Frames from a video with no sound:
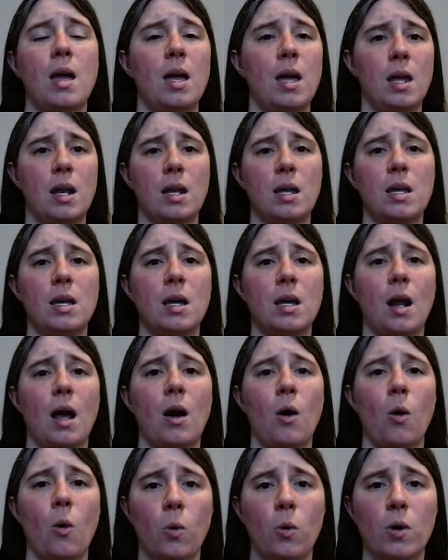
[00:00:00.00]
and again, I
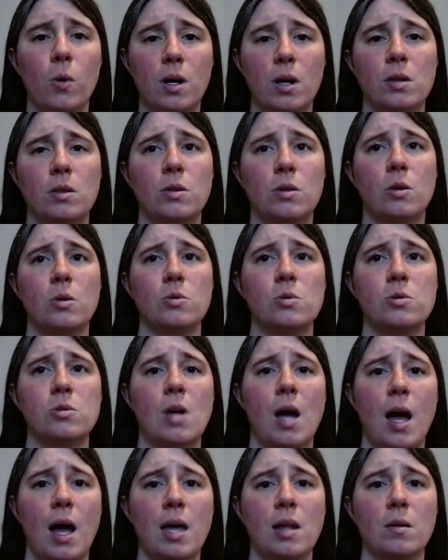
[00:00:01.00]
orient those
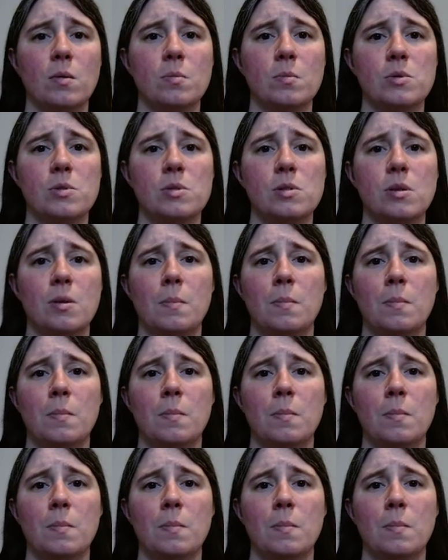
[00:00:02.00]
items